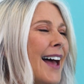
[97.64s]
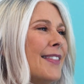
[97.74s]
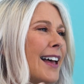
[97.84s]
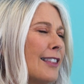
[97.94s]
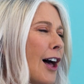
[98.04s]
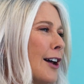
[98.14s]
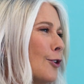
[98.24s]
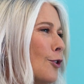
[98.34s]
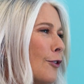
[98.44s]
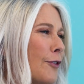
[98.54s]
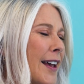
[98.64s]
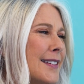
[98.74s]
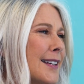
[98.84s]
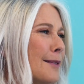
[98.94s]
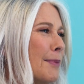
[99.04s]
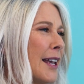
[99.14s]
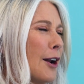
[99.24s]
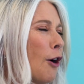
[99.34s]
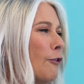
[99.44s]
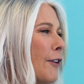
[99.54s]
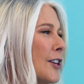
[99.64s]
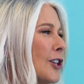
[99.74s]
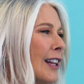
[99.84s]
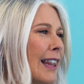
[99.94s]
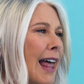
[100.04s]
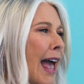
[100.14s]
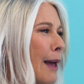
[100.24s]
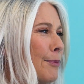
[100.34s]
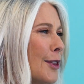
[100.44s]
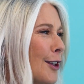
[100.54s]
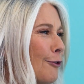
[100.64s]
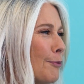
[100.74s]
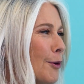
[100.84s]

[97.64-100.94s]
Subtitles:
and that light on your face can be an old-fashioned lamp that you've